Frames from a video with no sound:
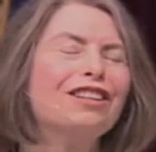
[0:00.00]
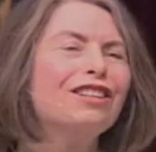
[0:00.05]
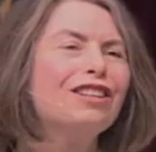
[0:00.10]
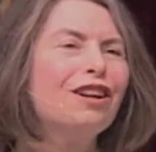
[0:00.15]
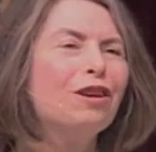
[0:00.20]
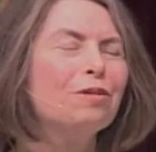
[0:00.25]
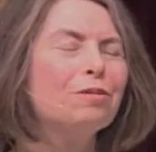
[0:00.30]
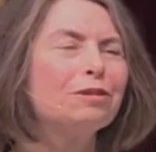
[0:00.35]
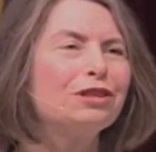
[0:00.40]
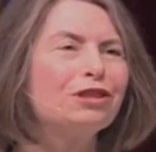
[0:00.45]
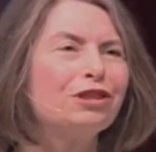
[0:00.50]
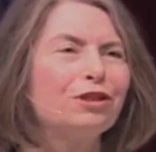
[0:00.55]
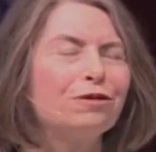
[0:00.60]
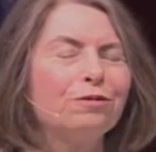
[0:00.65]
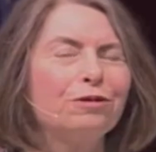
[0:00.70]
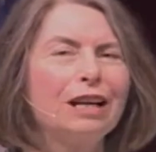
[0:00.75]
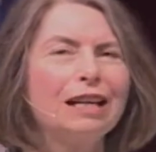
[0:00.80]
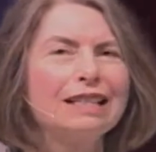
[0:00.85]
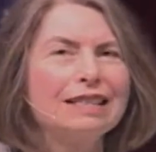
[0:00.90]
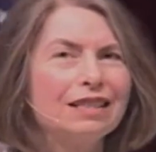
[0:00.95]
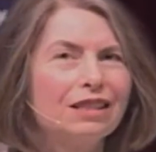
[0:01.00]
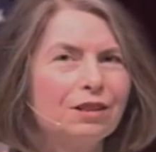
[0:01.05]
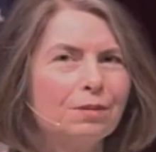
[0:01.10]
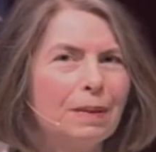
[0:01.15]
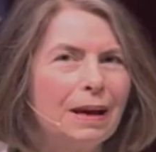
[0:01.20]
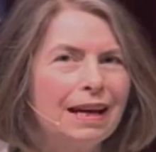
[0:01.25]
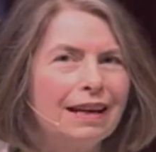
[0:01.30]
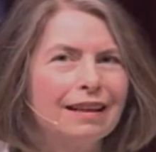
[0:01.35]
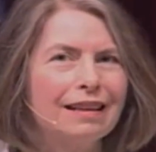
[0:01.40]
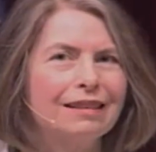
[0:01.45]
you know, it was Sir Francis
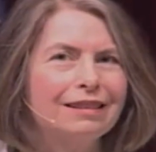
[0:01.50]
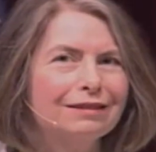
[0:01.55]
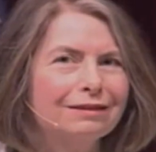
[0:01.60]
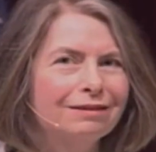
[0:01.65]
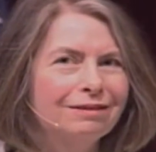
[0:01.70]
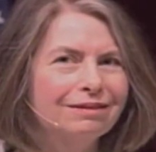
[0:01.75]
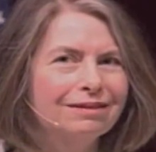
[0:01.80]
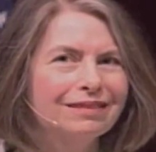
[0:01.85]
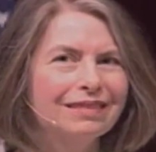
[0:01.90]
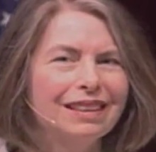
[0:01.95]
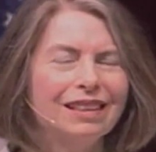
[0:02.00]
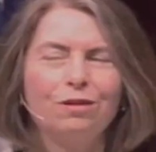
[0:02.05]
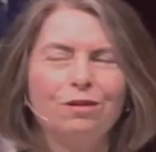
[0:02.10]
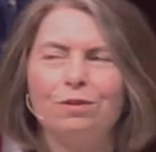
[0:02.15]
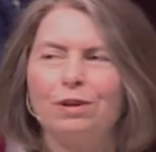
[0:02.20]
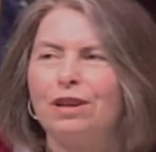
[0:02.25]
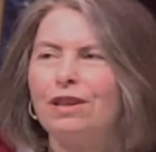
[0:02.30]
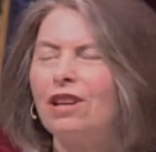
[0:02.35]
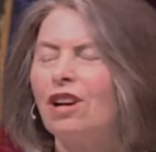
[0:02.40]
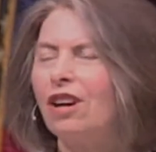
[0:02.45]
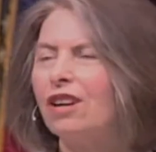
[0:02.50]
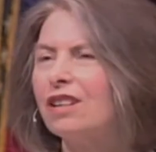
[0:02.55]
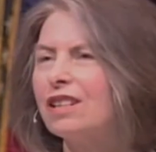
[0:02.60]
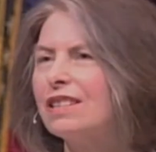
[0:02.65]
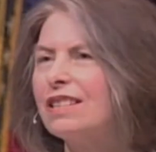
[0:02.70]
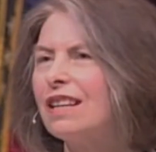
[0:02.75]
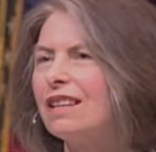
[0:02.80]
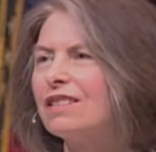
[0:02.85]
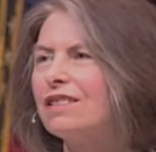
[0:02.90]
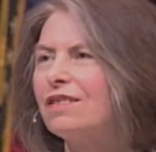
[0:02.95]
Bacon, one of the
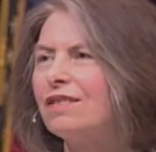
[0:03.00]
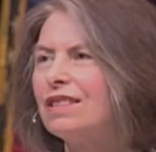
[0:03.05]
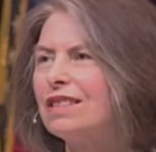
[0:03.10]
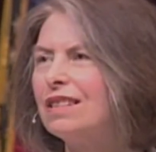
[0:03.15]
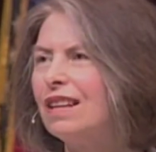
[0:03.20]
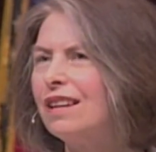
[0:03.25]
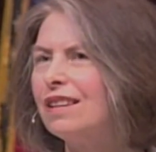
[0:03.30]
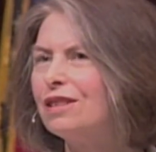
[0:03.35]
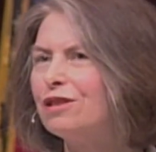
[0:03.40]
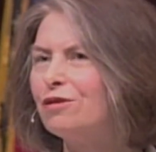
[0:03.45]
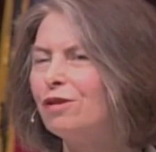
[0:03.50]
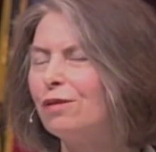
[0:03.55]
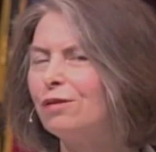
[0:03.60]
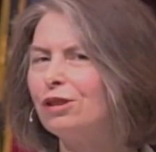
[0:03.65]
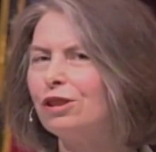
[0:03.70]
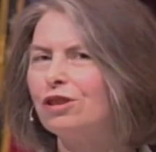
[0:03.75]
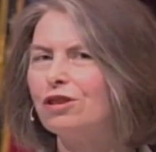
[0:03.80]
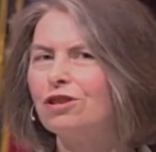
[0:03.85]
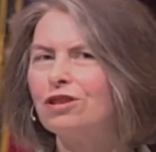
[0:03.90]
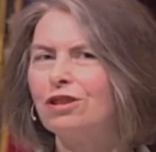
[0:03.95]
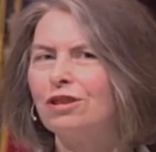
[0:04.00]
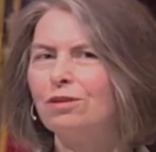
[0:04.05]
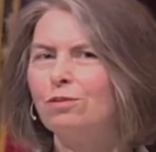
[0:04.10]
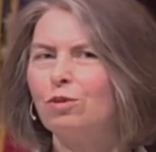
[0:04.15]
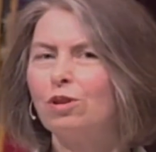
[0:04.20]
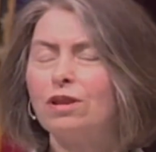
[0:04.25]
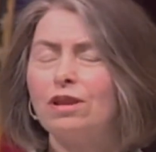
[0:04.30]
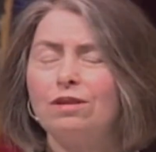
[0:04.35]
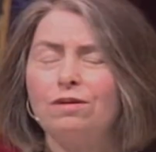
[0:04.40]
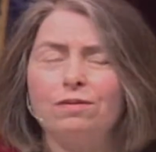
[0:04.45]
architects of the science revolution
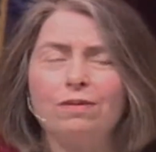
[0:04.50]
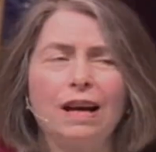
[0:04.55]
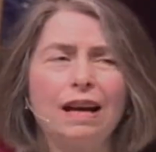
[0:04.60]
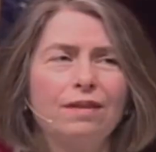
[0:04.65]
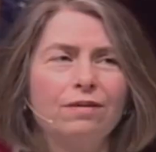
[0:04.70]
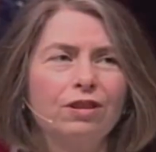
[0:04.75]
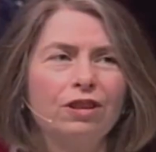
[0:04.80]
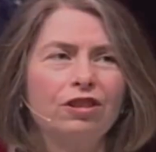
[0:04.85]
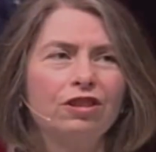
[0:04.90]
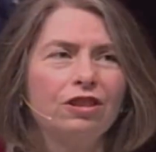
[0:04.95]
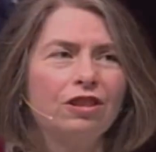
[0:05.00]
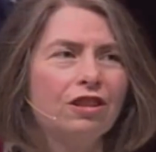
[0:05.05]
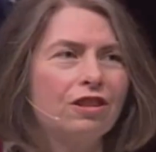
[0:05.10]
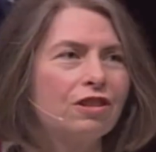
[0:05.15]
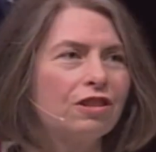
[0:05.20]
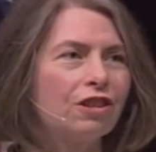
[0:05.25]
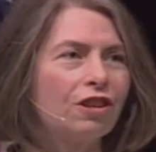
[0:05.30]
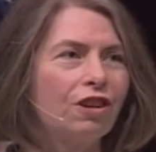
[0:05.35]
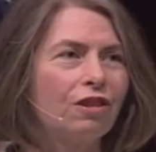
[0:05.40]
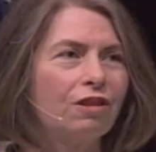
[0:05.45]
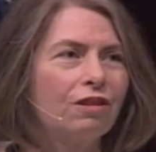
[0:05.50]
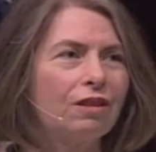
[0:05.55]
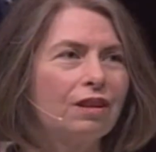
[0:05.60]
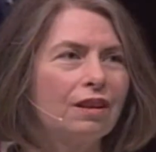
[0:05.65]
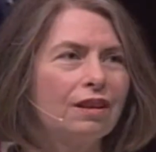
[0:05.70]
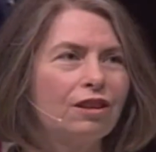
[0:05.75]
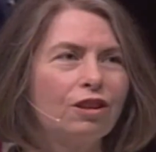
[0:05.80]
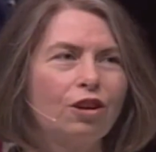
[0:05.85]
more than 500 years ago, that